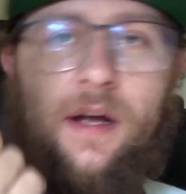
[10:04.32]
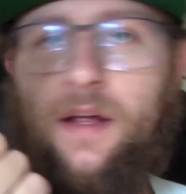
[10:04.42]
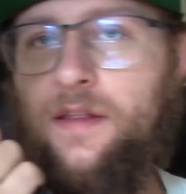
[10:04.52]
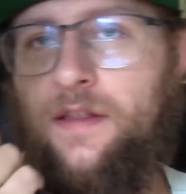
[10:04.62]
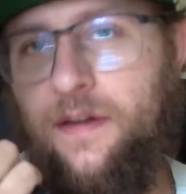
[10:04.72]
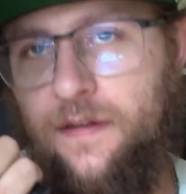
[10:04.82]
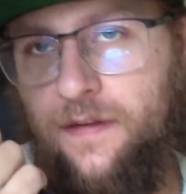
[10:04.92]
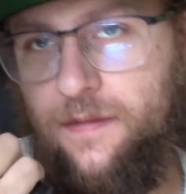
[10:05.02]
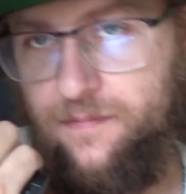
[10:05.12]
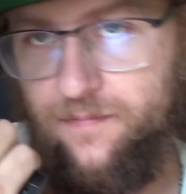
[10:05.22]

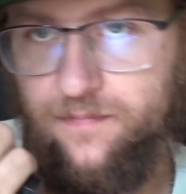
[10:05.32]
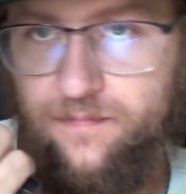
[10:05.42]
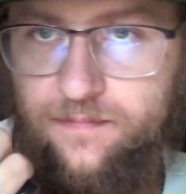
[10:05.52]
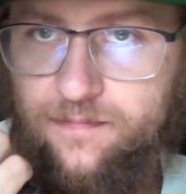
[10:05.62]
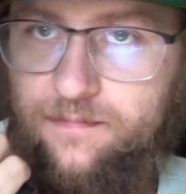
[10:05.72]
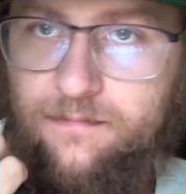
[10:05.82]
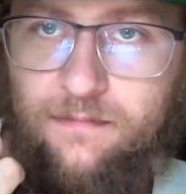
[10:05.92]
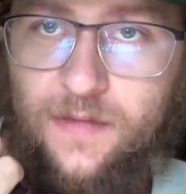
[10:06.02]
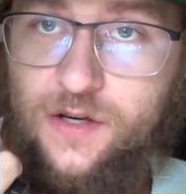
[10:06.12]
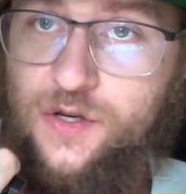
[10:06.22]
this
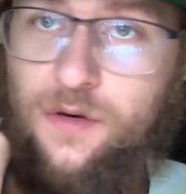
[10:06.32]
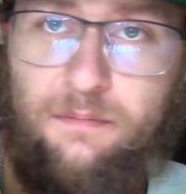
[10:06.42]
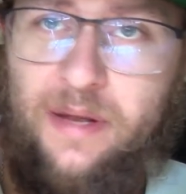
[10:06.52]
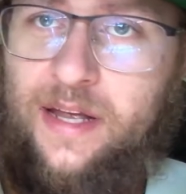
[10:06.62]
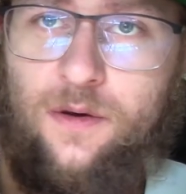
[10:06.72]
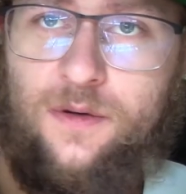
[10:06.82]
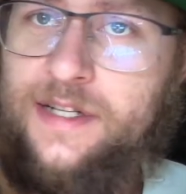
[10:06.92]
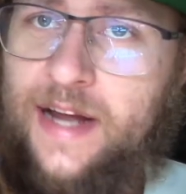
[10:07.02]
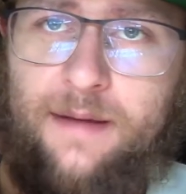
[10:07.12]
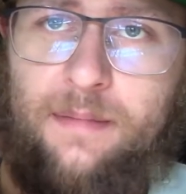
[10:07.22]
should be your
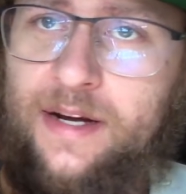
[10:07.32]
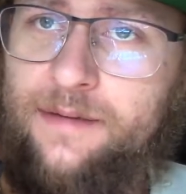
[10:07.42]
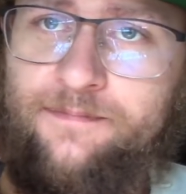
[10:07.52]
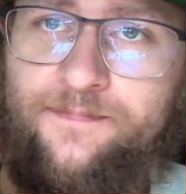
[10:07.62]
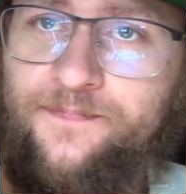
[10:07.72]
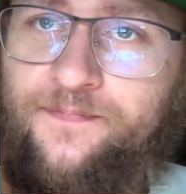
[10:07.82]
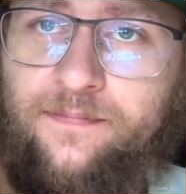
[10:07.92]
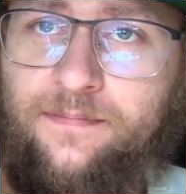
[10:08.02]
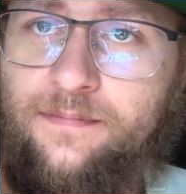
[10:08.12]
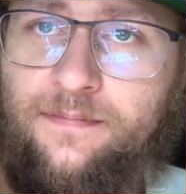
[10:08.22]
standby.
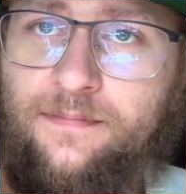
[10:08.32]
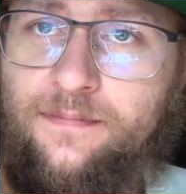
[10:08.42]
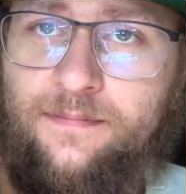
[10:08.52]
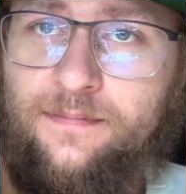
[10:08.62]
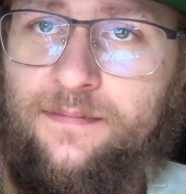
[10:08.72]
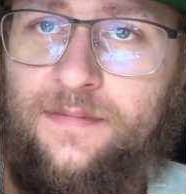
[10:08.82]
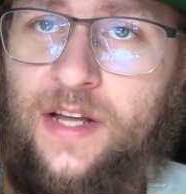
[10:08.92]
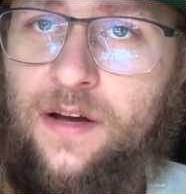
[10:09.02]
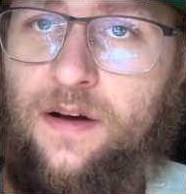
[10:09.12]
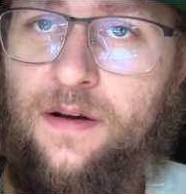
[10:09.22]

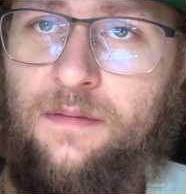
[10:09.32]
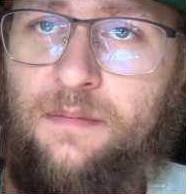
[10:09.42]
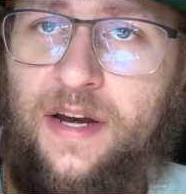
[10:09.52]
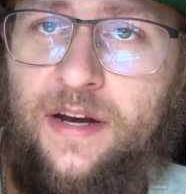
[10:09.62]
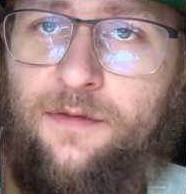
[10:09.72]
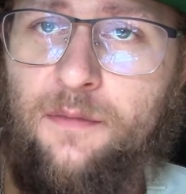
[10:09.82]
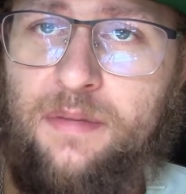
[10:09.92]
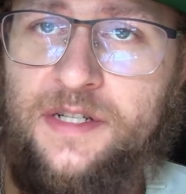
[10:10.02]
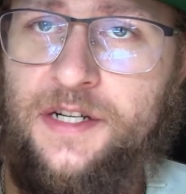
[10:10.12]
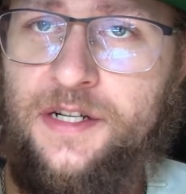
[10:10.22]
There are many different
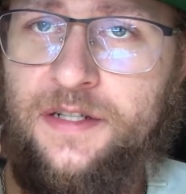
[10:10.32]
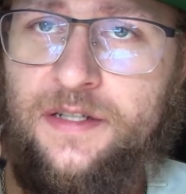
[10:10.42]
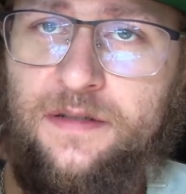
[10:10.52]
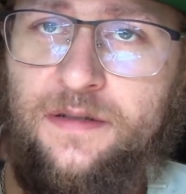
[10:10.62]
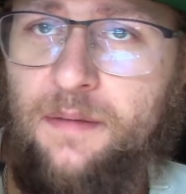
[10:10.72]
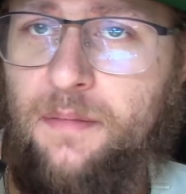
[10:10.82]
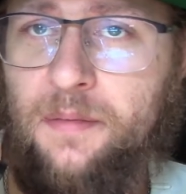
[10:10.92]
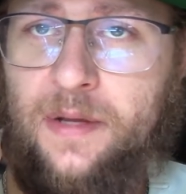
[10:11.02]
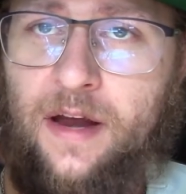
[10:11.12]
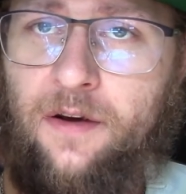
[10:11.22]
positions. Some people
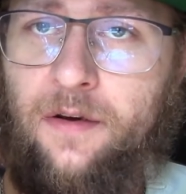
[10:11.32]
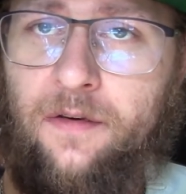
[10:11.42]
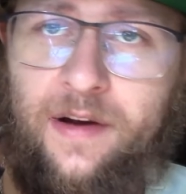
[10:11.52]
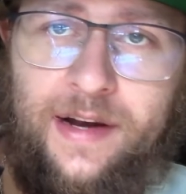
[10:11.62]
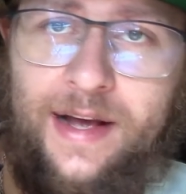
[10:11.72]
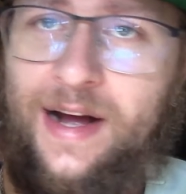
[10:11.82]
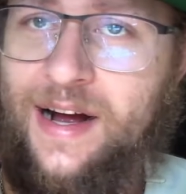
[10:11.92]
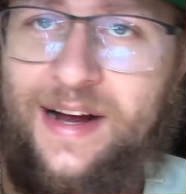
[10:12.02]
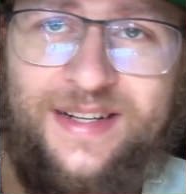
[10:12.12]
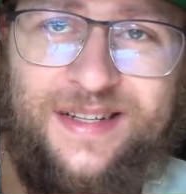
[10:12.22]
carry really
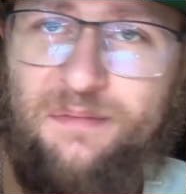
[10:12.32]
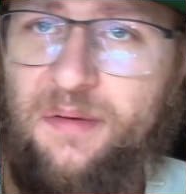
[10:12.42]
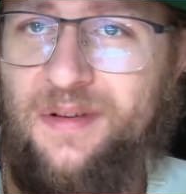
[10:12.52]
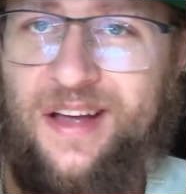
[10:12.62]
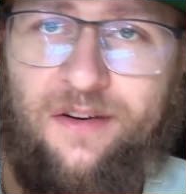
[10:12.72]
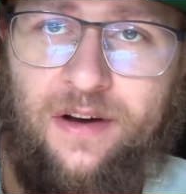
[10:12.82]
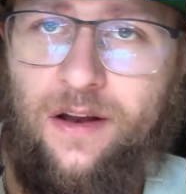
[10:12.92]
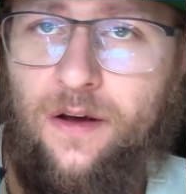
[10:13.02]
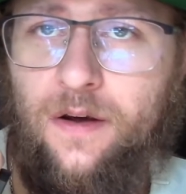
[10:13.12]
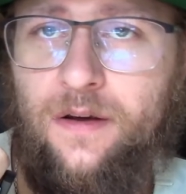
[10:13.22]
high, some people carry
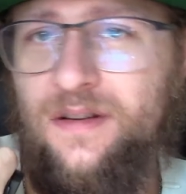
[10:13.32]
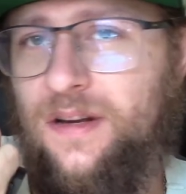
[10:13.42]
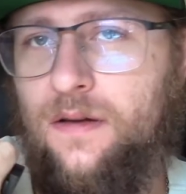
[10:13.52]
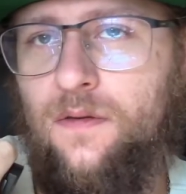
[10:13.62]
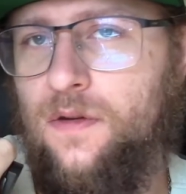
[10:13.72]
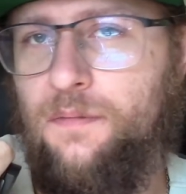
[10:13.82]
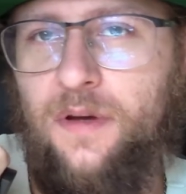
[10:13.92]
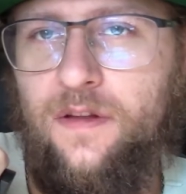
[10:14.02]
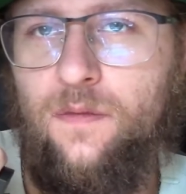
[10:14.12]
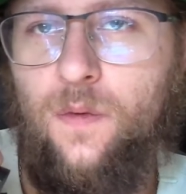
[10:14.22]
low. It all
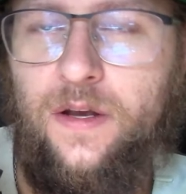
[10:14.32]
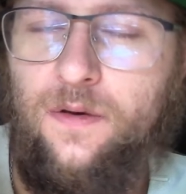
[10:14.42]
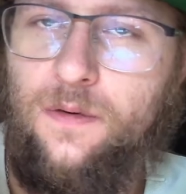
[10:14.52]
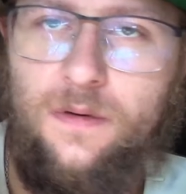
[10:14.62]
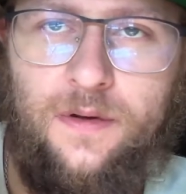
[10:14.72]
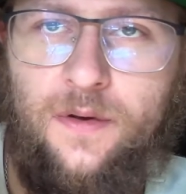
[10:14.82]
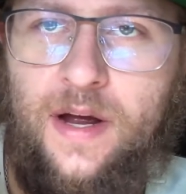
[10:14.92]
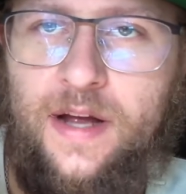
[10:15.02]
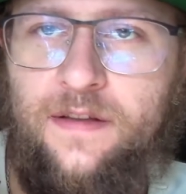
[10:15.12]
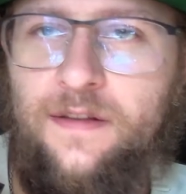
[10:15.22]
depends where your
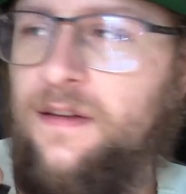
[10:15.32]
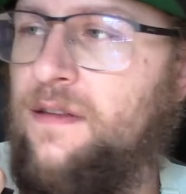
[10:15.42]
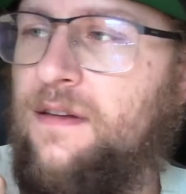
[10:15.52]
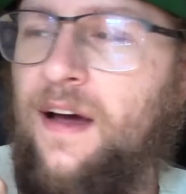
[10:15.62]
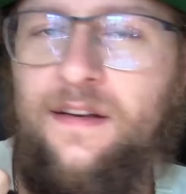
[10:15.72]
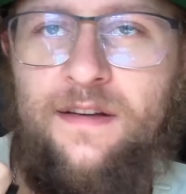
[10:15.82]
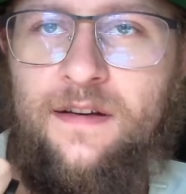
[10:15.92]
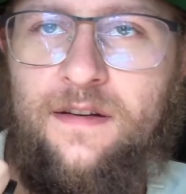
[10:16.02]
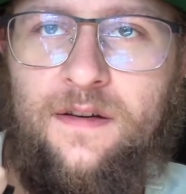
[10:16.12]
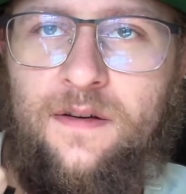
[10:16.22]
hand sits. I
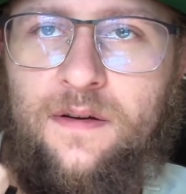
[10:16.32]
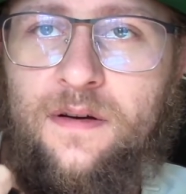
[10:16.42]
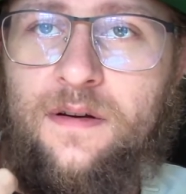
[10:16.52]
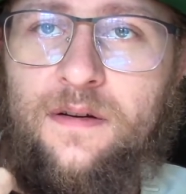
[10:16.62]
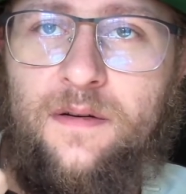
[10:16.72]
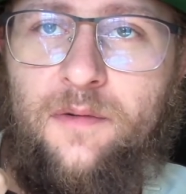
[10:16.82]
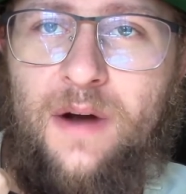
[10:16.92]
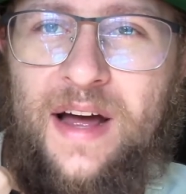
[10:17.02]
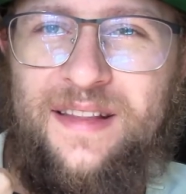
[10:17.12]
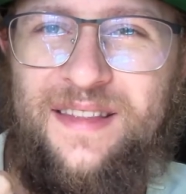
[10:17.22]
tend to
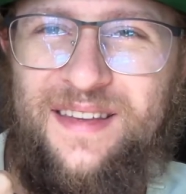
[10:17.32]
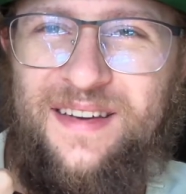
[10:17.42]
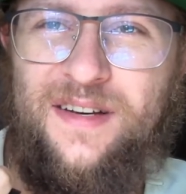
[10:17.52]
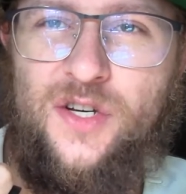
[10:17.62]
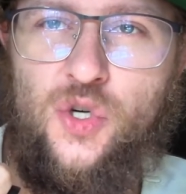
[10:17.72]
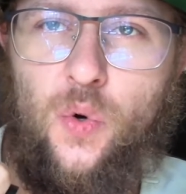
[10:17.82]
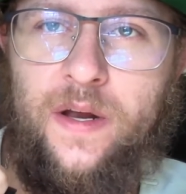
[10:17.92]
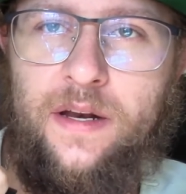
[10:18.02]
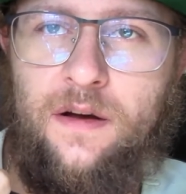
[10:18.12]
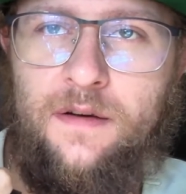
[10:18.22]
ride the
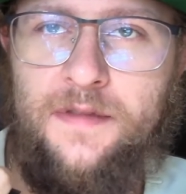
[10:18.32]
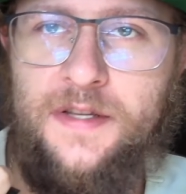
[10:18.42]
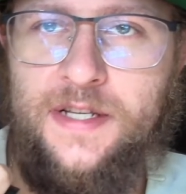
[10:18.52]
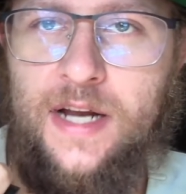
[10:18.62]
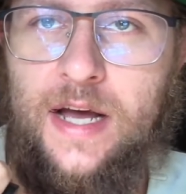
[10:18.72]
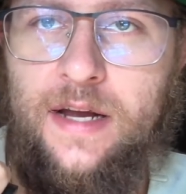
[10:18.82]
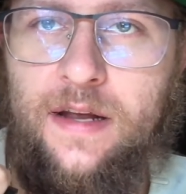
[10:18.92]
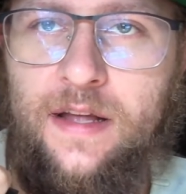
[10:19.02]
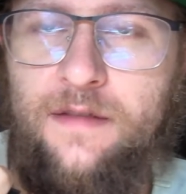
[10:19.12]
join of the slide and the